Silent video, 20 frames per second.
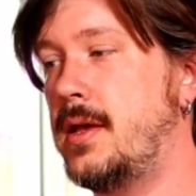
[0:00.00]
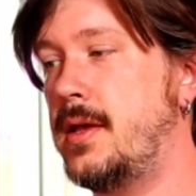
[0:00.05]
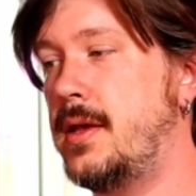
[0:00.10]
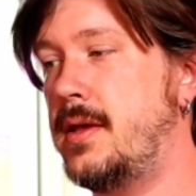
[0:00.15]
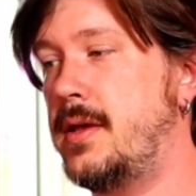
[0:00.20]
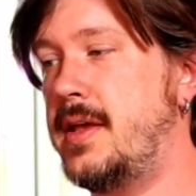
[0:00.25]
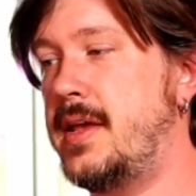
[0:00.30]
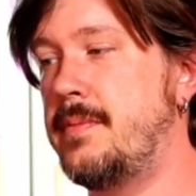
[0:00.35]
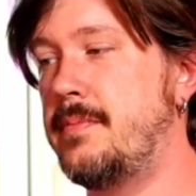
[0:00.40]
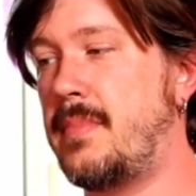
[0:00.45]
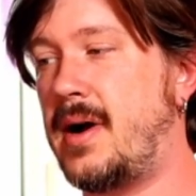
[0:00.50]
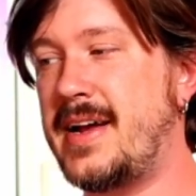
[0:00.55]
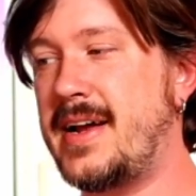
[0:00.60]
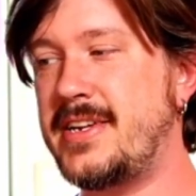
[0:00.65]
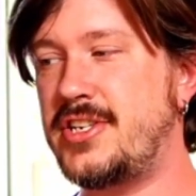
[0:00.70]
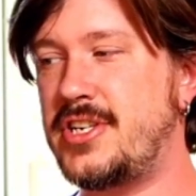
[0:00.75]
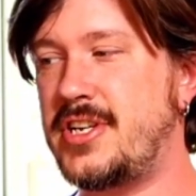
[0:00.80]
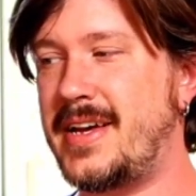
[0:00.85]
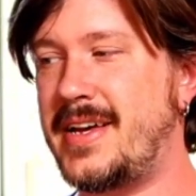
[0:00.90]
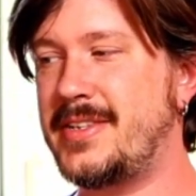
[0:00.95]
in my
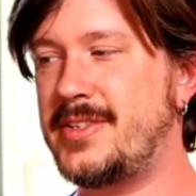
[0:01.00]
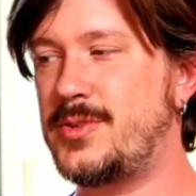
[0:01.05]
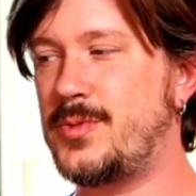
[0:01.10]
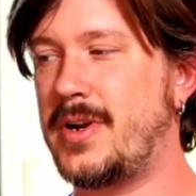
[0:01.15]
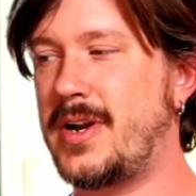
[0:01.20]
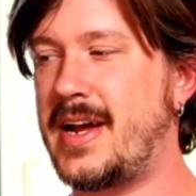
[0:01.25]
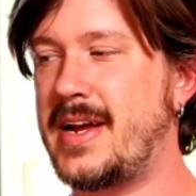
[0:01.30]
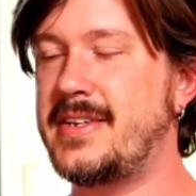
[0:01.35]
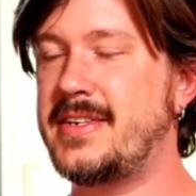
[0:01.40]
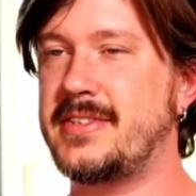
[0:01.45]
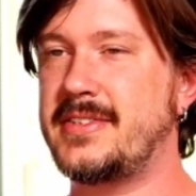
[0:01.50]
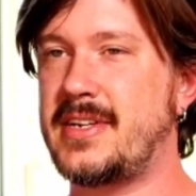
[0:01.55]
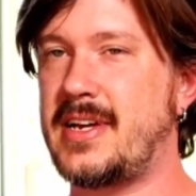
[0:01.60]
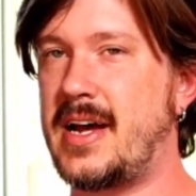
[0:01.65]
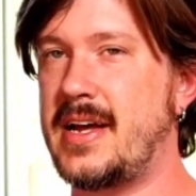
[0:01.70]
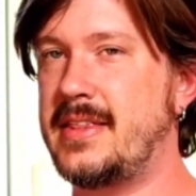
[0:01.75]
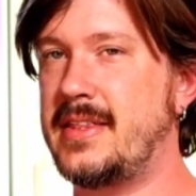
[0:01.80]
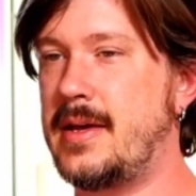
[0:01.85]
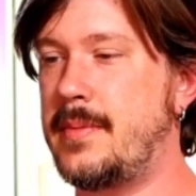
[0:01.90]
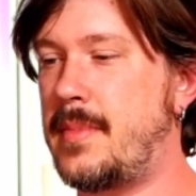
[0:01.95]
sheds, when I
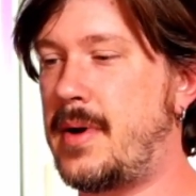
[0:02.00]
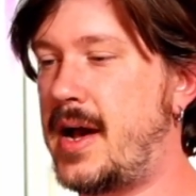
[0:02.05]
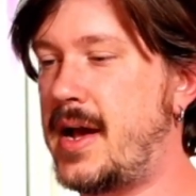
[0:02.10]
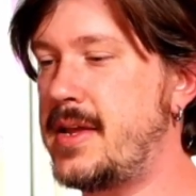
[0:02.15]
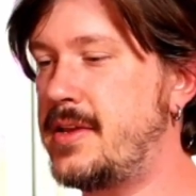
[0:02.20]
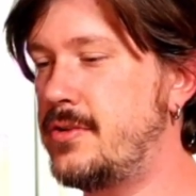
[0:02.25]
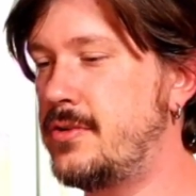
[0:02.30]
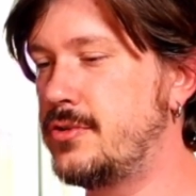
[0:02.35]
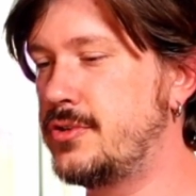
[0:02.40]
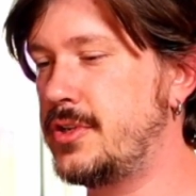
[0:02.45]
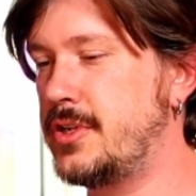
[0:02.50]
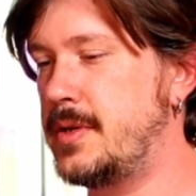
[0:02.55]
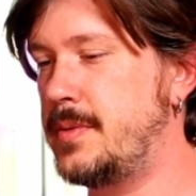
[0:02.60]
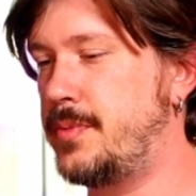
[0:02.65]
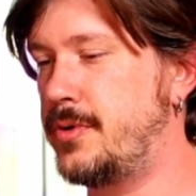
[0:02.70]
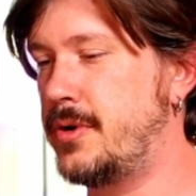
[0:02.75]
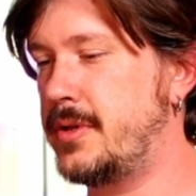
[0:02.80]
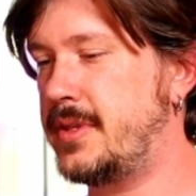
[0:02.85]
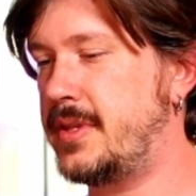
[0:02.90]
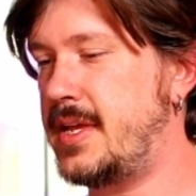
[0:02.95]
design them, I usually
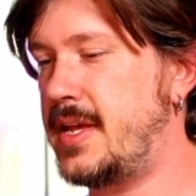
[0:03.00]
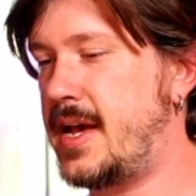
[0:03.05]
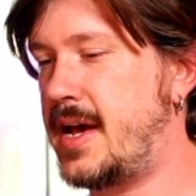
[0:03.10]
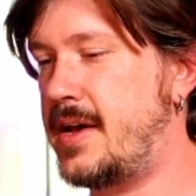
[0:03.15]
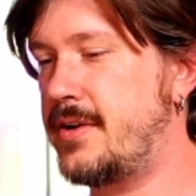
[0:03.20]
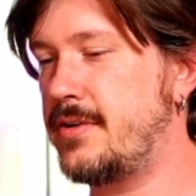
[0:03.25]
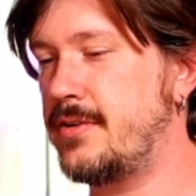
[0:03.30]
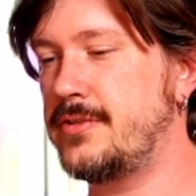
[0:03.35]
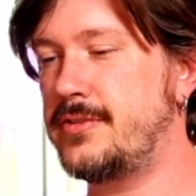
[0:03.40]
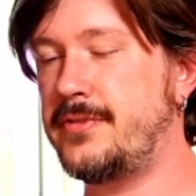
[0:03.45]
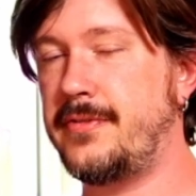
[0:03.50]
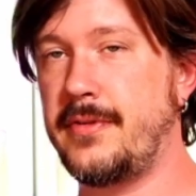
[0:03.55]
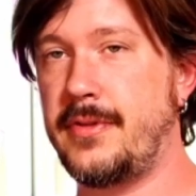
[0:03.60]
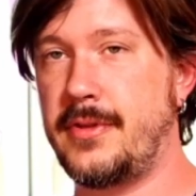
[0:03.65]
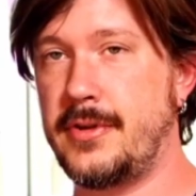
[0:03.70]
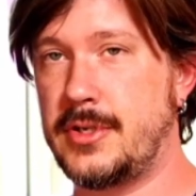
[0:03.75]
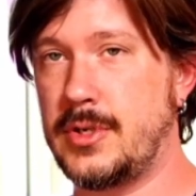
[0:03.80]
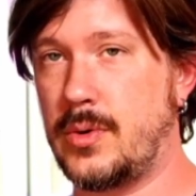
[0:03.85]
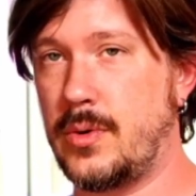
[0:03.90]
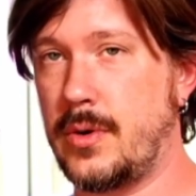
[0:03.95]
put the headers for the
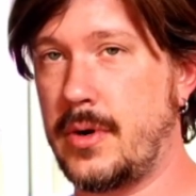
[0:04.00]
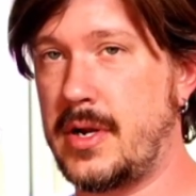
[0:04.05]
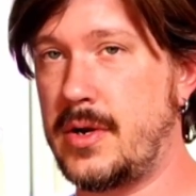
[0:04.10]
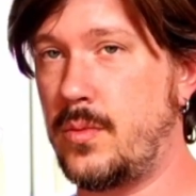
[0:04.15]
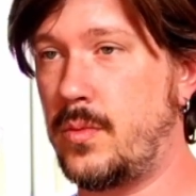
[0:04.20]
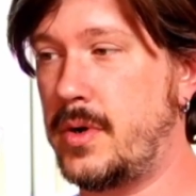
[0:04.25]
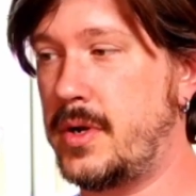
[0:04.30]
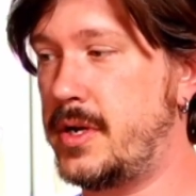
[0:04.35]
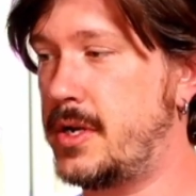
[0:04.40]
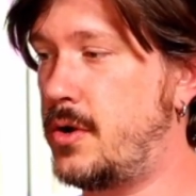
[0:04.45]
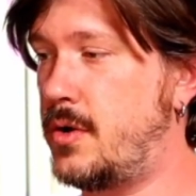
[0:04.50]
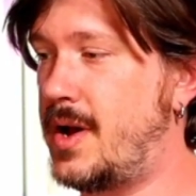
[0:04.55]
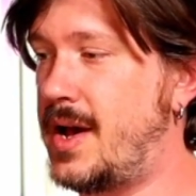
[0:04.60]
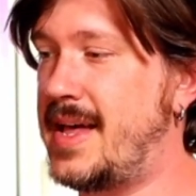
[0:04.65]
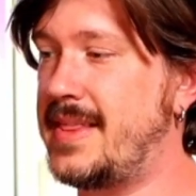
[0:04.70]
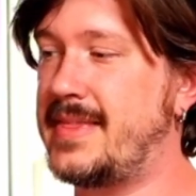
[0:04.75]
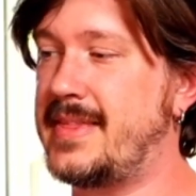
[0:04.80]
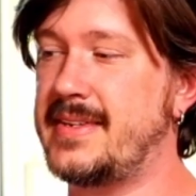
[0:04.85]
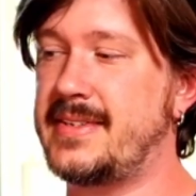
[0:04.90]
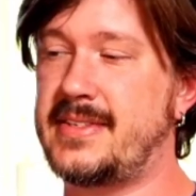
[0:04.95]
door and window
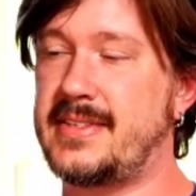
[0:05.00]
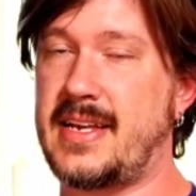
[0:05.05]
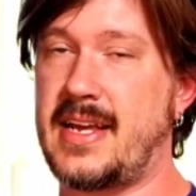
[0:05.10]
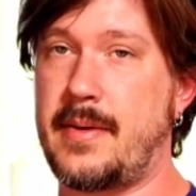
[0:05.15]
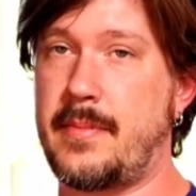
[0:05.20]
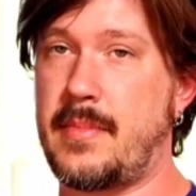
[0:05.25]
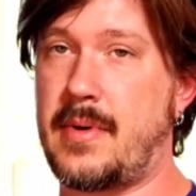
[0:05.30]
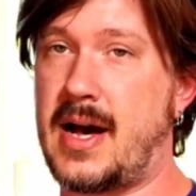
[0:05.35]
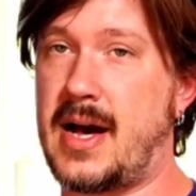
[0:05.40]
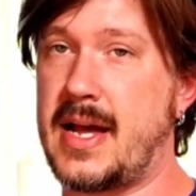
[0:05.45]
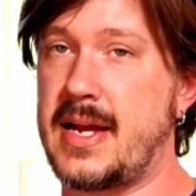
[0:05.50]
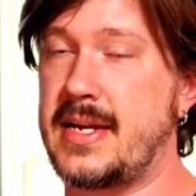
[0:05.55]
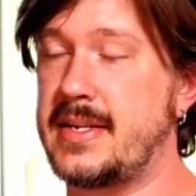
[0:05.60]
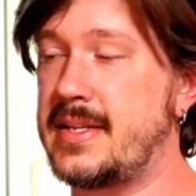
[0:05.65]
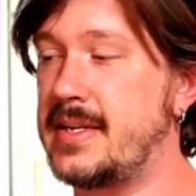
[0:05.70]
at the same height.